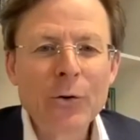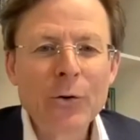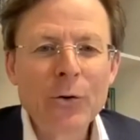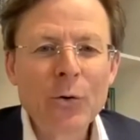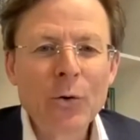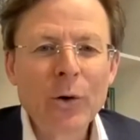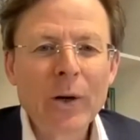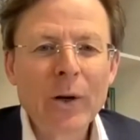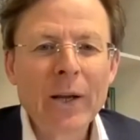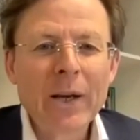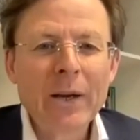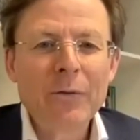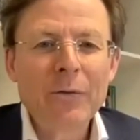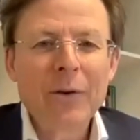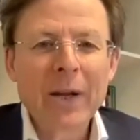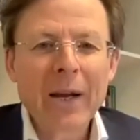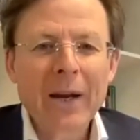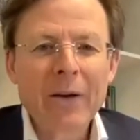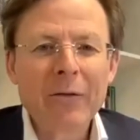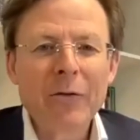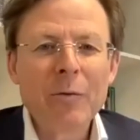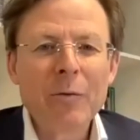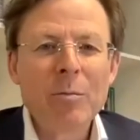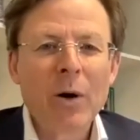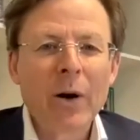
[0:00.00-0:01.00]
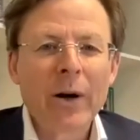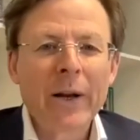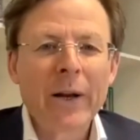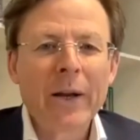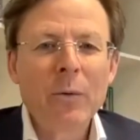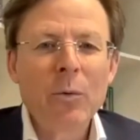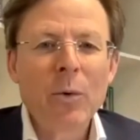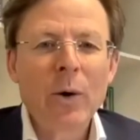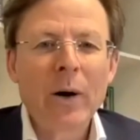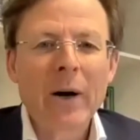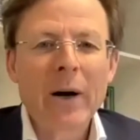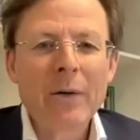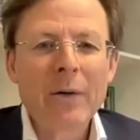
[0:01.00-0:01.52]
good evening, everybody,
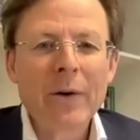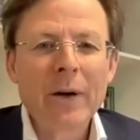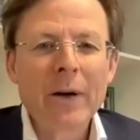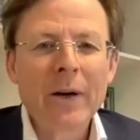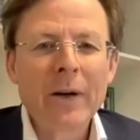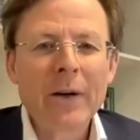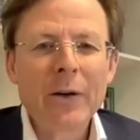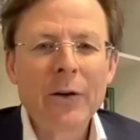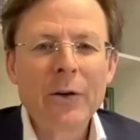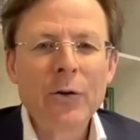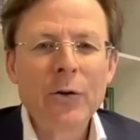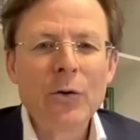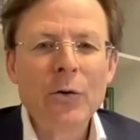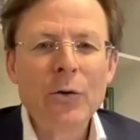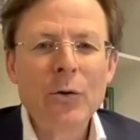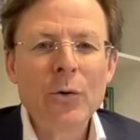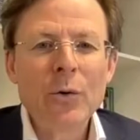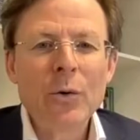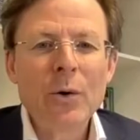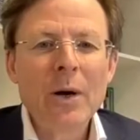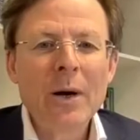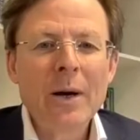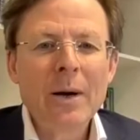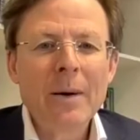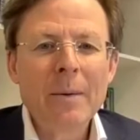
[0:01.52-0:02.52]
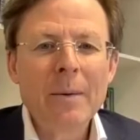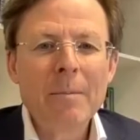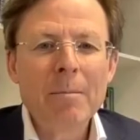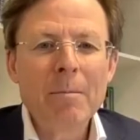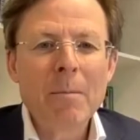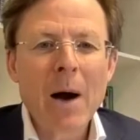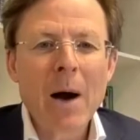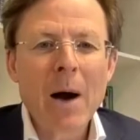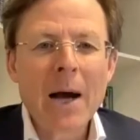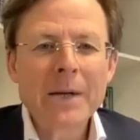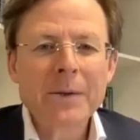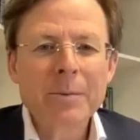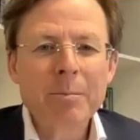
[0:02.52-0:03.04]
wherever you
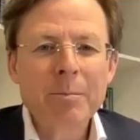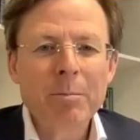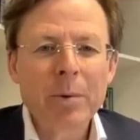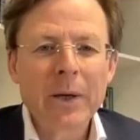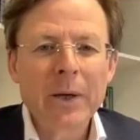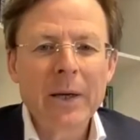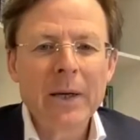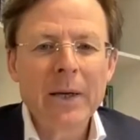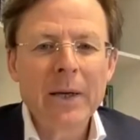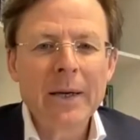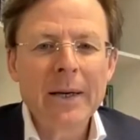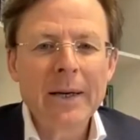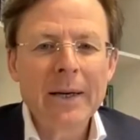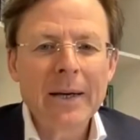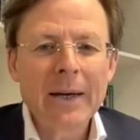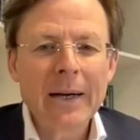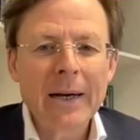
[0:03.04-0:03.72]
might be.